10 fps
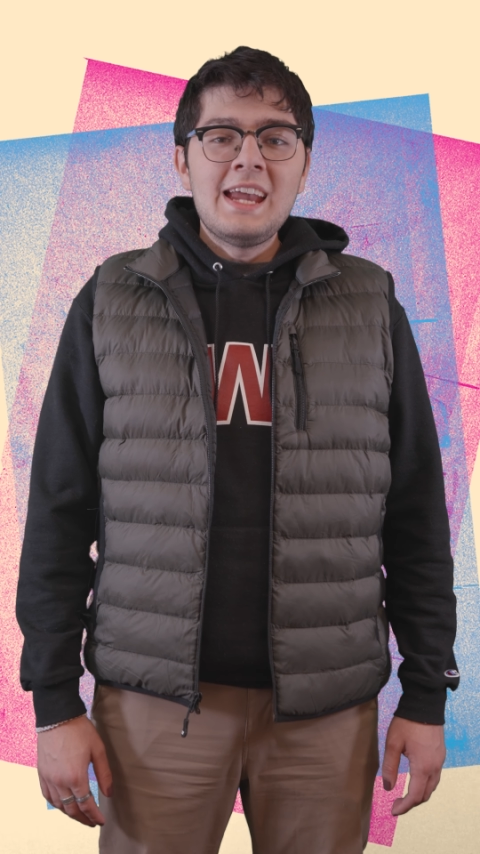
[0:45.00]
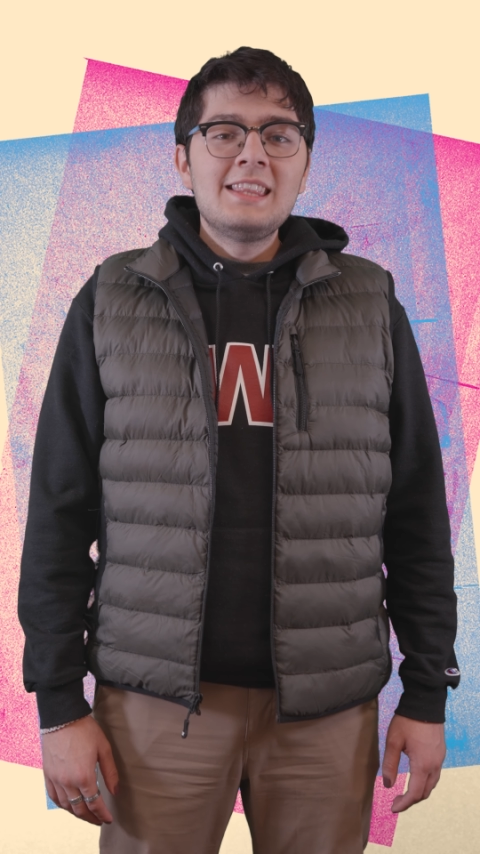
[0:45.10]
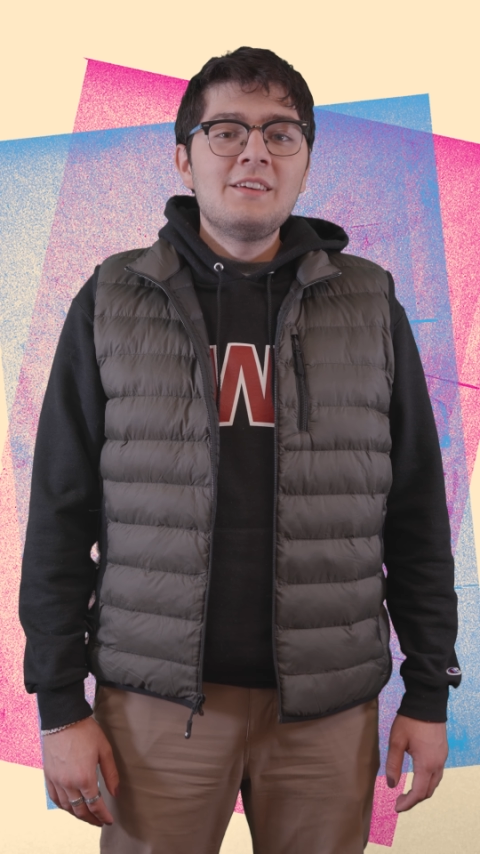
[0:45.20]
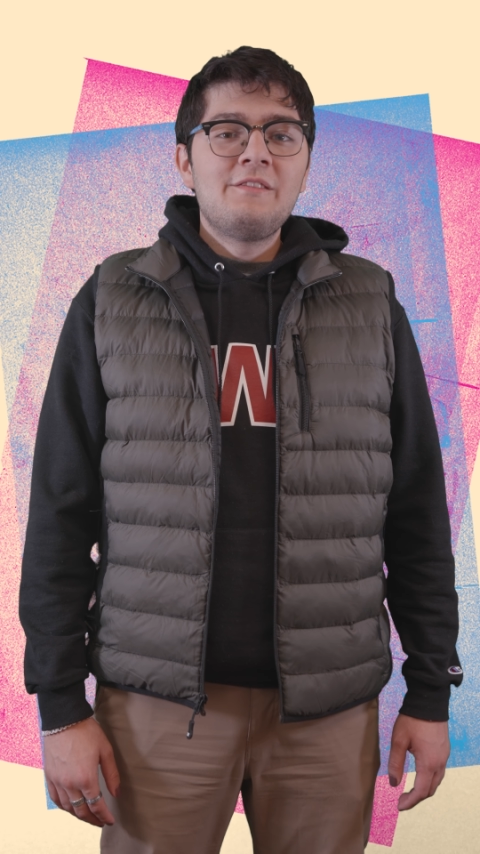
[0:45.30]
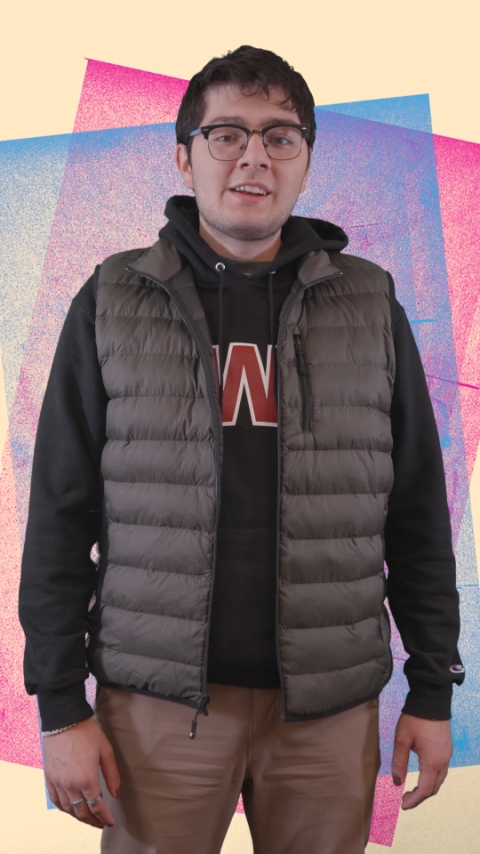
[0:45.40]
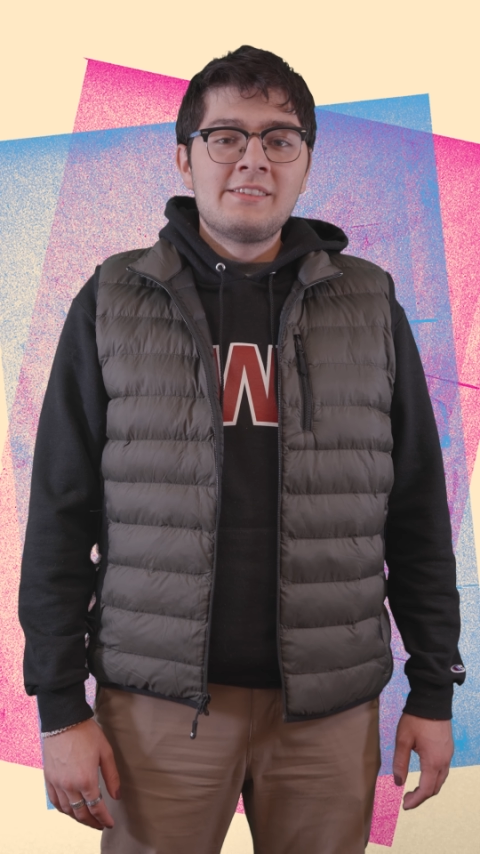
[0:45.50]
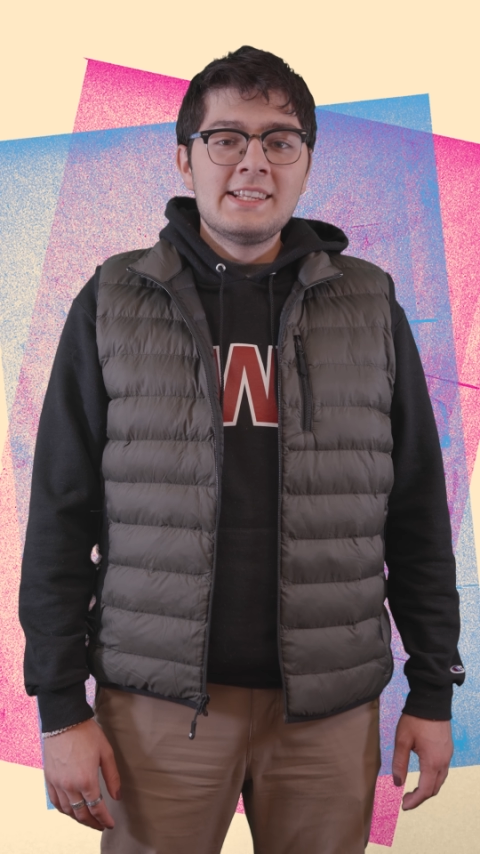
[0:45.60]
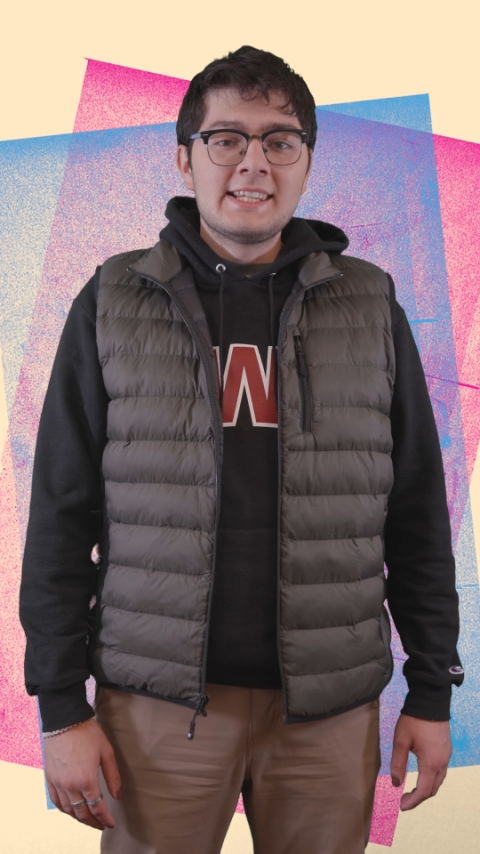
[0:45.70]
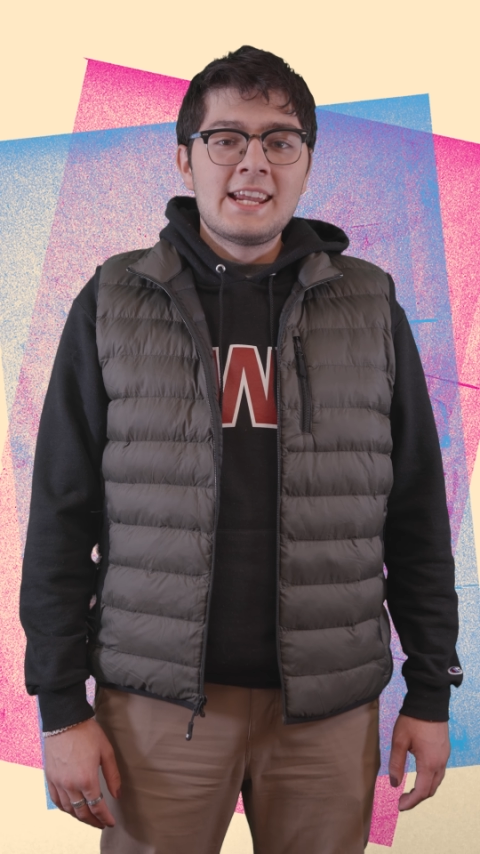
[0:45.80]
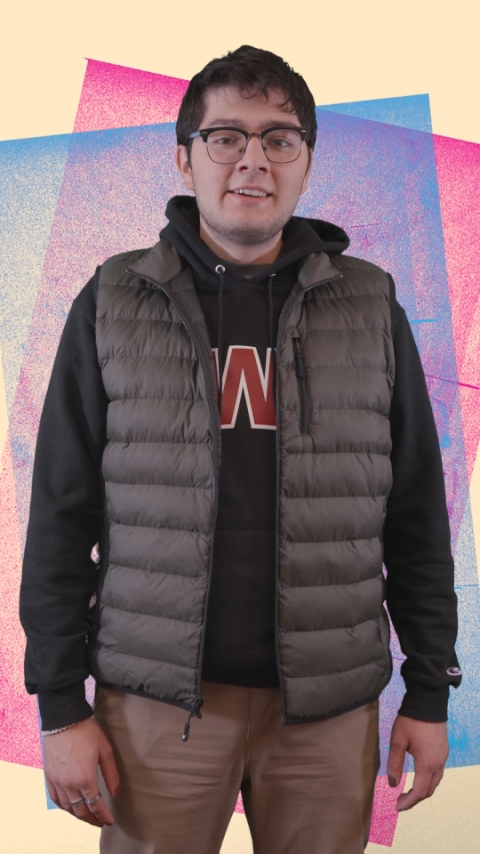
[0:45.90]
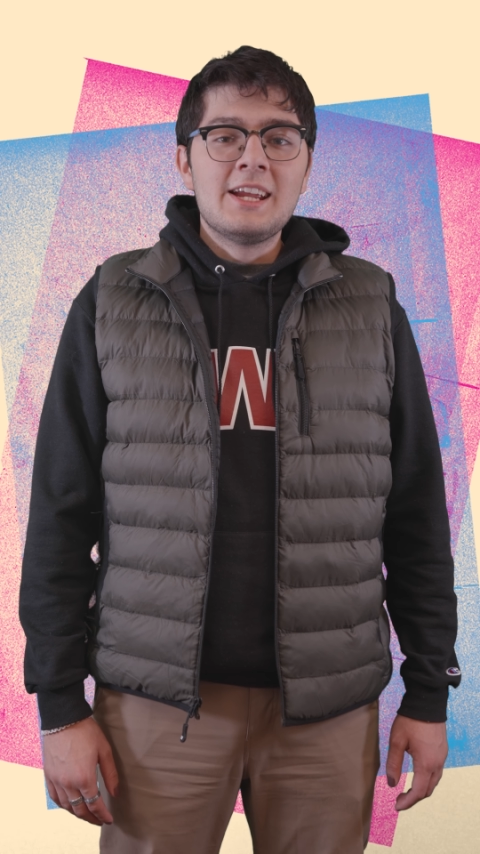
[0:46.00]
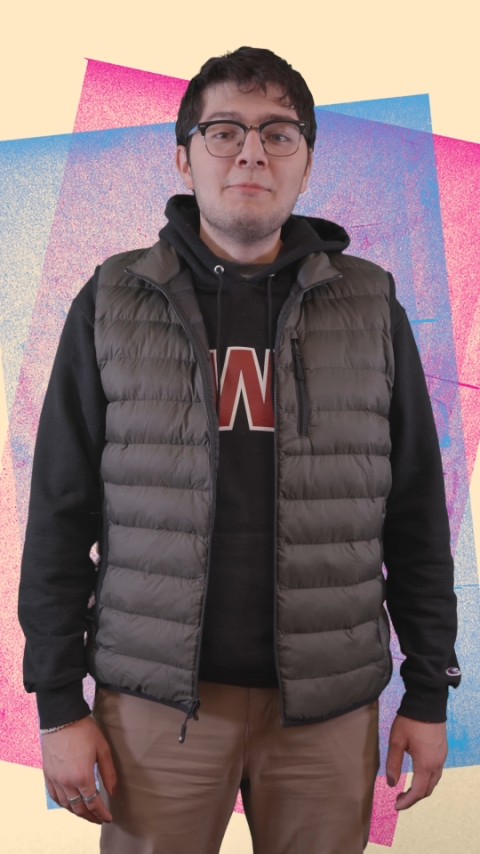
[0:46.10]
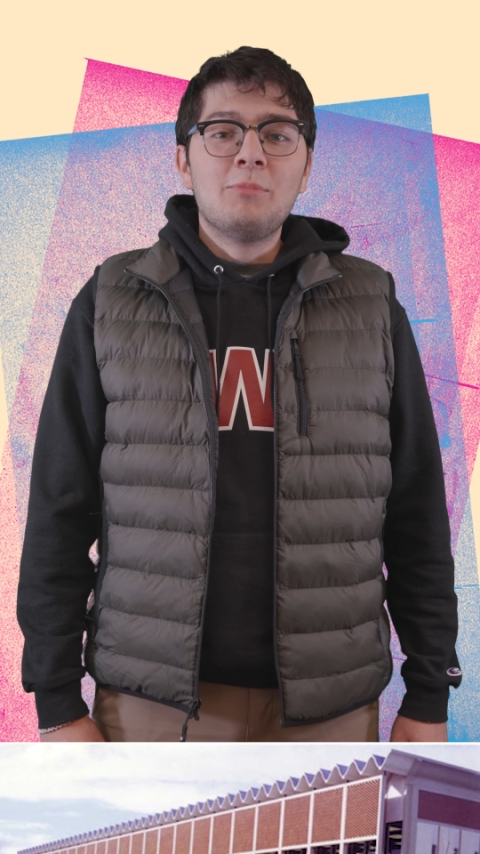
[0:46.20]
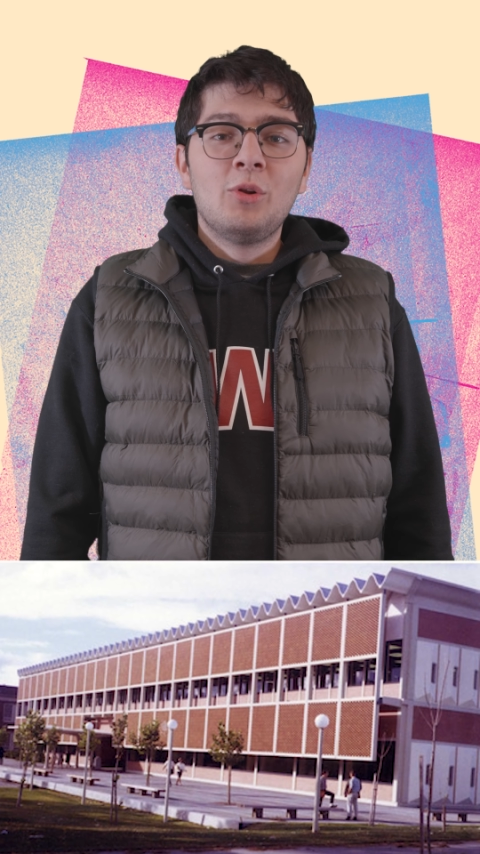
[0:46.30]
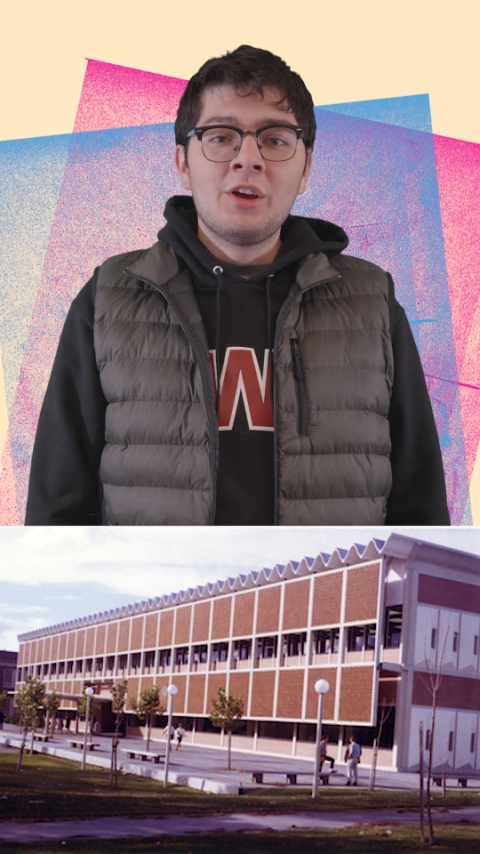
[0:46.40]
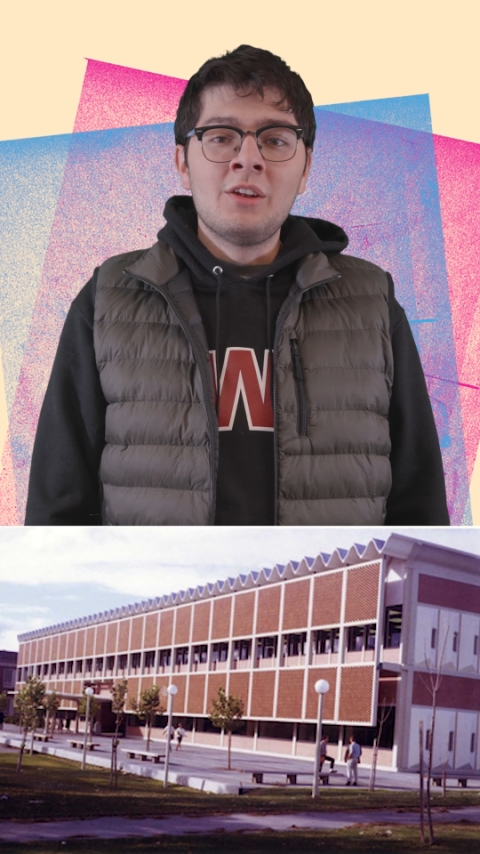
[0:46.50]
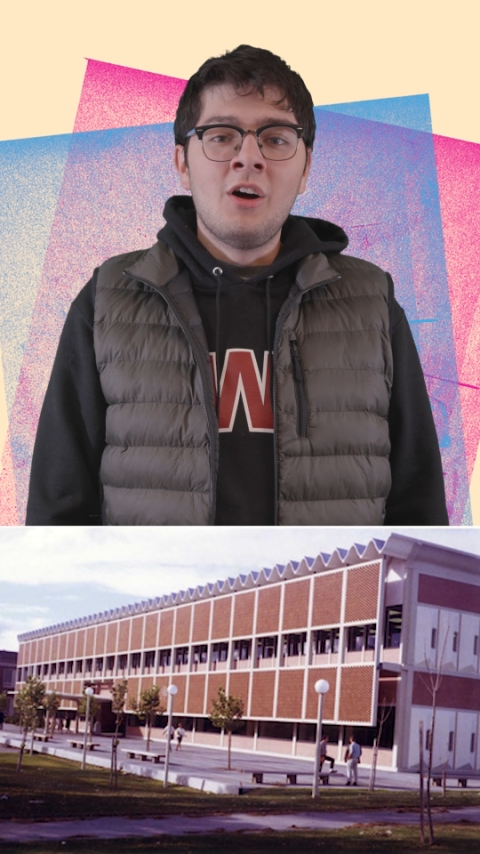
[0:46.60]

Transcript: at the Veterans Center in Bouillon